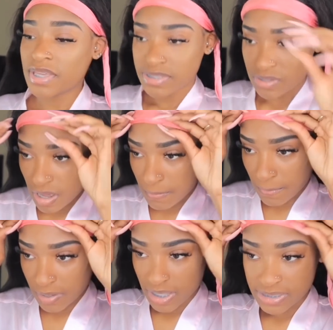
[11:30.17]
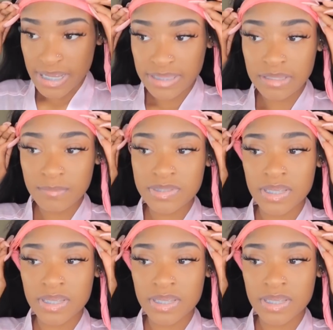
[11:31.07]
So I'm gonna contact them